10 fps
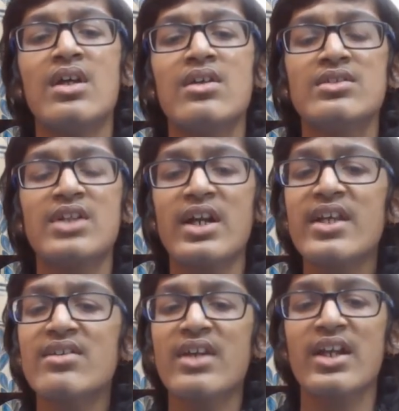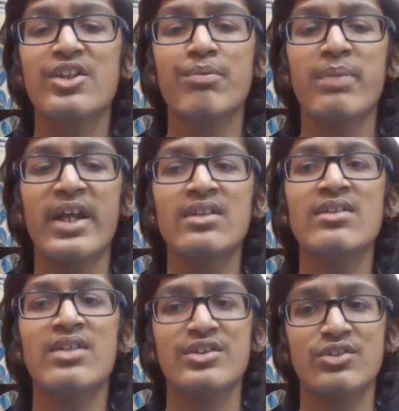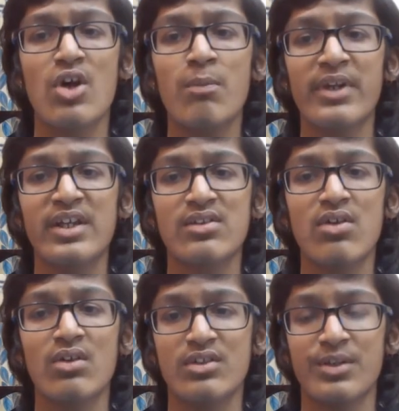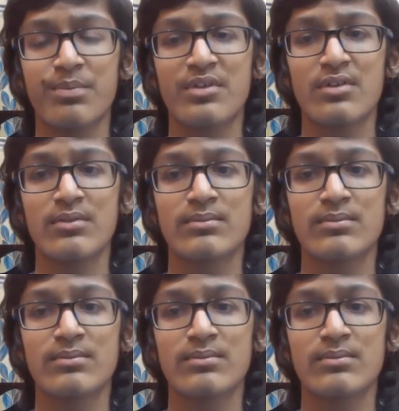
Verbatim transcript: Studies can explain such complex concepts.